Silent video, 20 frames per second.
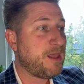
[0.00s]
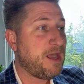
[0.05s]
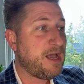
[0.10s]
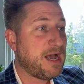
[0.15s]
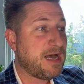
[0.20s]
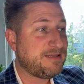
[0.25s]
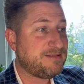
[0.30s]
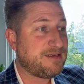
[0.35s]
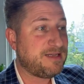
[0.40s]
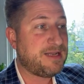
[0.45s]

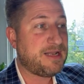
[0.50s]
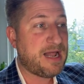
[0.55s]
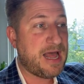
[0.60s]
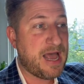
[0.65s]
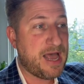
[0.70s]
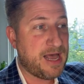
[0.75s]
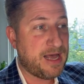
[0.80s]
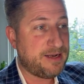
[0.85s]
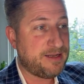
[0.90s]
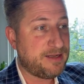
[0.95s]
I
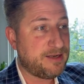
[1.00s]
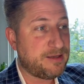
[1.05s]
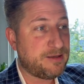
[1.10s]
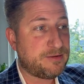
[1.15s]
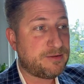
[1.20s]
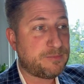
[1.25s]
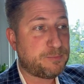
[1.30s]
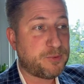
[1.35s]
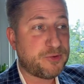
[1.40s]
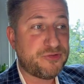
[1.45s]

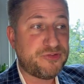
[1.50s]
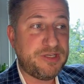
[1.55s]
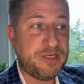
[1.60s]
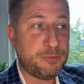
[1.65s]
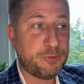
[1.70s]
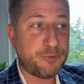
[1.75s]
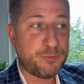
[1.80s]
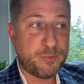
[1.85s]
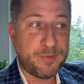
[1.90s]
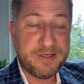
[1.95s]
didn't proceed
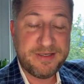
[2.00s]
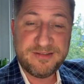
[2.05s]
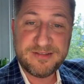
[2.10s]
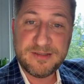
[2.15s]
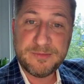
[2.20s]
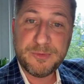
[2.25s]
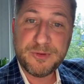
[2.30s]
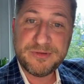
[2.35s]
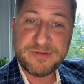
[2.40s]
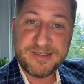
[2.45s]
with
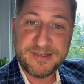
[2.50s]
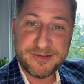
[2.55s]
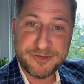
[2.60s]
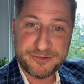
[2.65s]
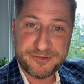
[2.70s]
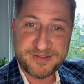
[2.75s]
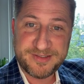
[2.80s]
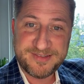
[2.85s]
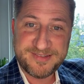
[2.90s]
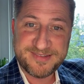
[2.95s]
reasonable
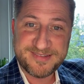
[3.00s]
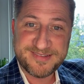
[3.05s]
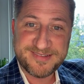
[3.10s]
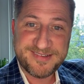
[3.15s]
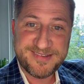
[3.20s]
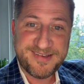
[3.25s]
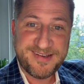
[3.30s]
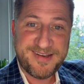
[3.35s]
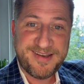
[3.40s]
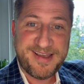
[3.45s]
diligence
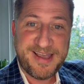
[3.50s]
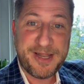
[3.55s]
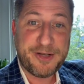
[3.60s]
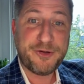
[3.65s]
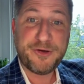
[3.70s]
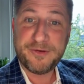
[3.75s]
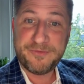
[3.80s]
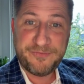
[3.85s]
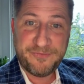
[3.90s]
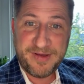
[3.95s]
and
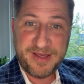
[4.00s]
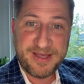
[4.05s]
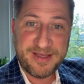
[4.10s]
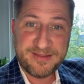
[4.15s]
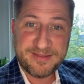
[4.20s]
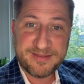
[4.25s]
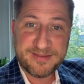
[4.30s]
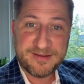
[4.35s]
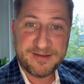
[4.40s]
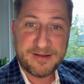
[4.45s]
good
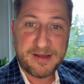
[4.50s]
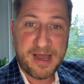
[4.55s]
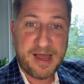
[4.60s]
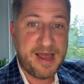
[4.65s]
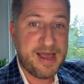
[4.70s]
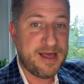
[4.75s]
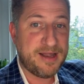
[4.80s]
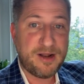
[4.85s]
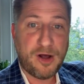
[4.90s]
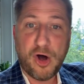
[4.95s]
faith. I
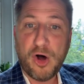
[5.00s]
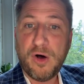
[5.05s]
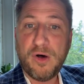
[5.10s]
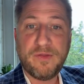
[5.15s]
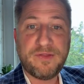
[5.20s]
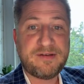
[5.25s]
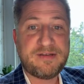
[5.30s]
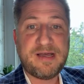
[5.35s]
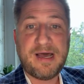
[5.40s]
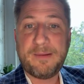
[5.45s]
had all
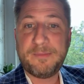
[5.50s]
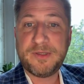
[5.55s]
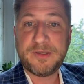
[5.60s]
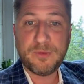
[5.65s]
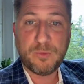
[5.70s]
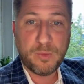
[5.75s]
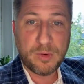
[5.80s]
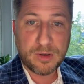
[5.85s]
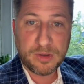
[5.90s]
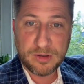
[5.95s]
the time in the
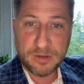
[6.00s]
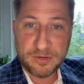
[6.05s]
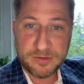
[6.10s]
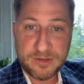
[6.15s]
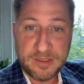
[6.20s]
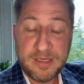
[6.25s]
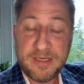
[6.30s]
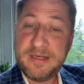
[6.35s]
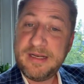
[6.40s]
world.